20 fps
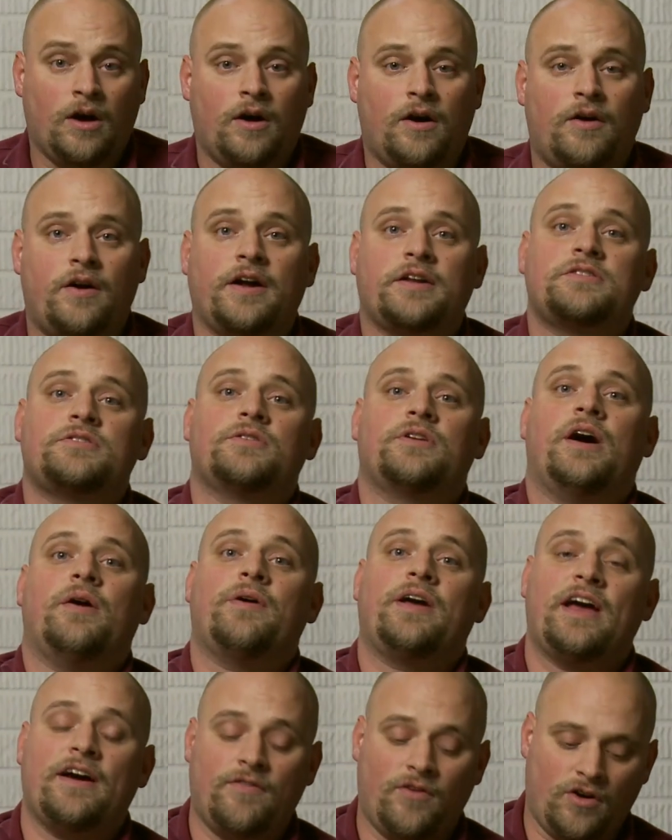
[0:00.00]
all right, so now
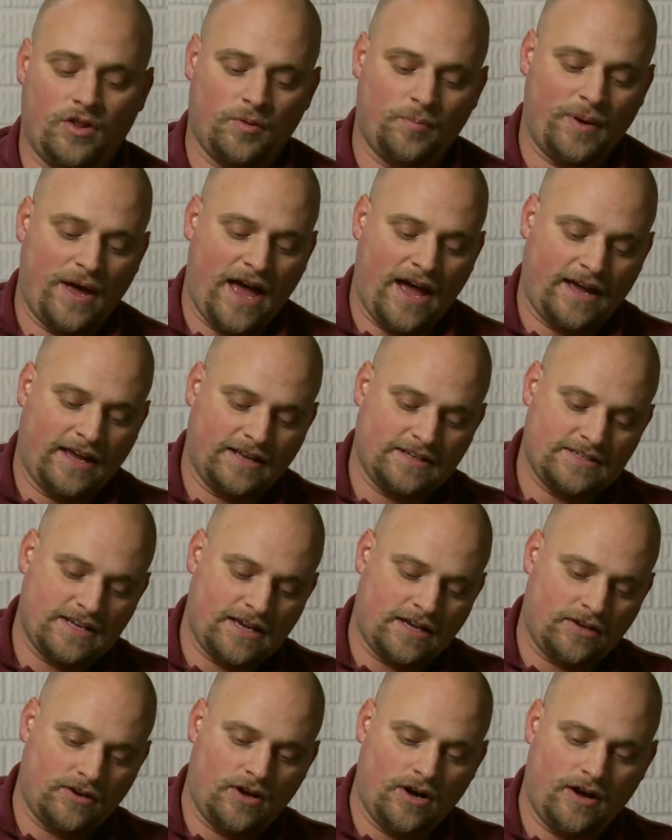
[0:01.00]
we have all the backing
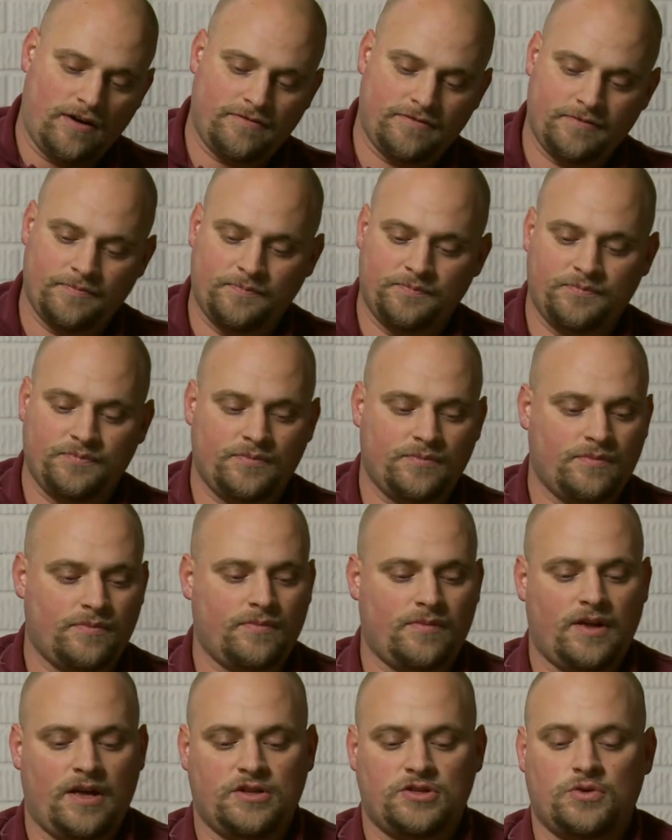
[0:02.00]
taken off,
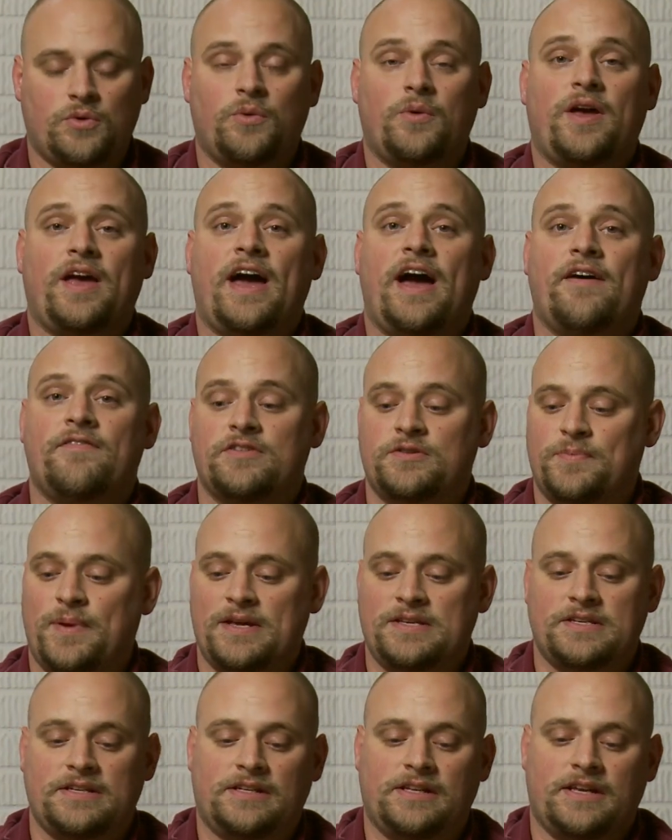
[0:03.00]
and so what we have is
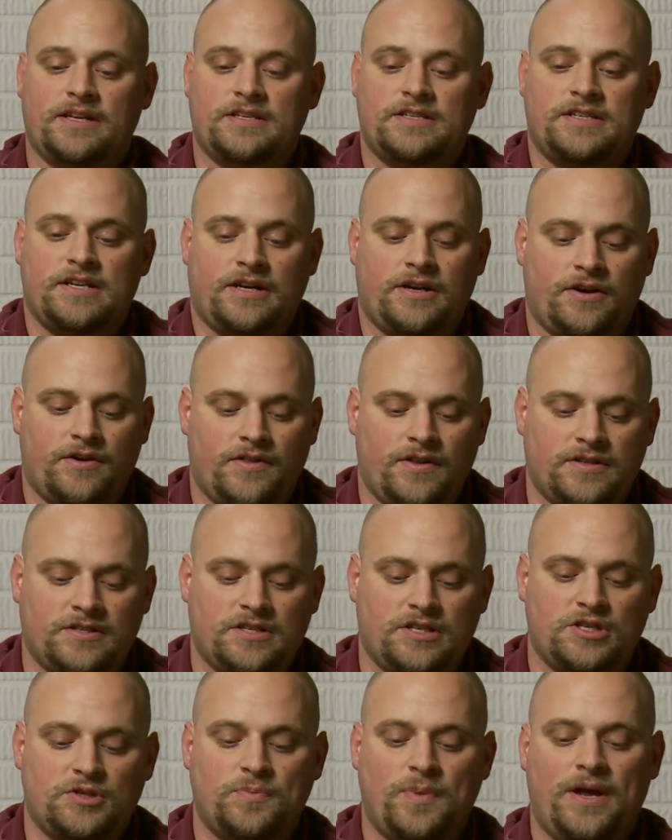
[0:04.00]
basically a sticker that's
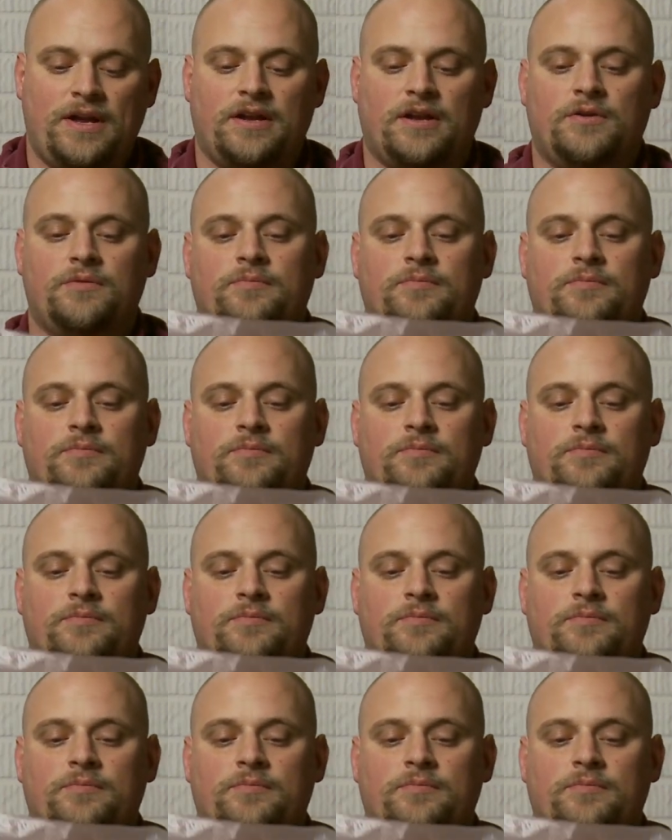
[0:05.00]
suspended,